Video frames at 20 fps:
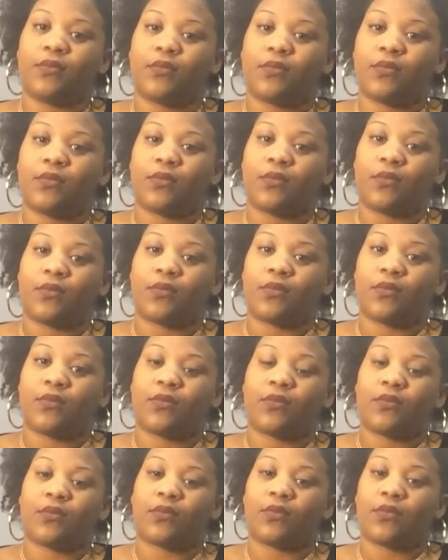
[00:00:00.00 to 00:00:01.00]

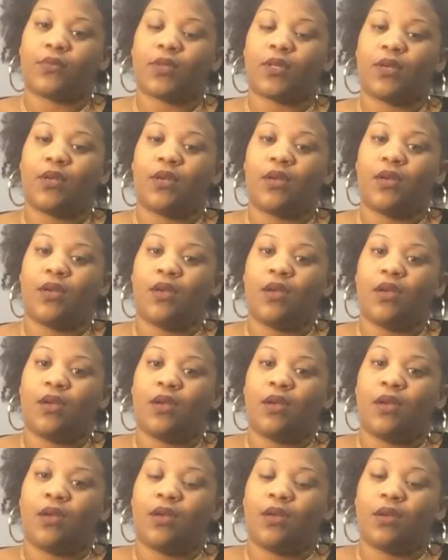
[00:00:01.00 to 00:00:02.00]

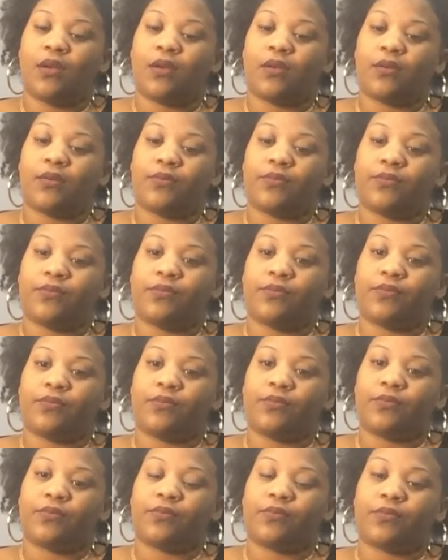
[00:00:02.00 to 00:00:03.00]

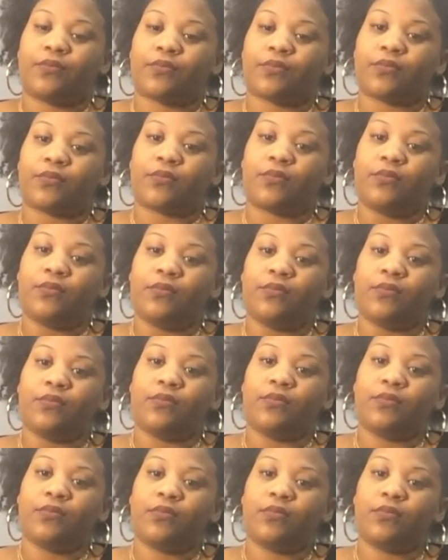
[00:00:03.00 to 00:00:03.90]
(not speaking)